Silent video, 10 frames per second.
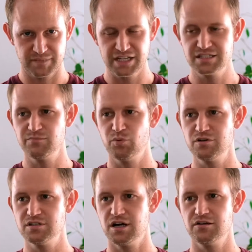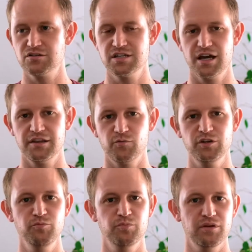it's important to understand that when
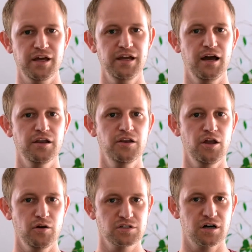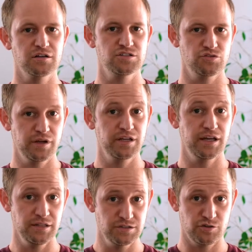you play a note on a stringed
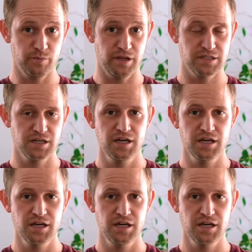instrument,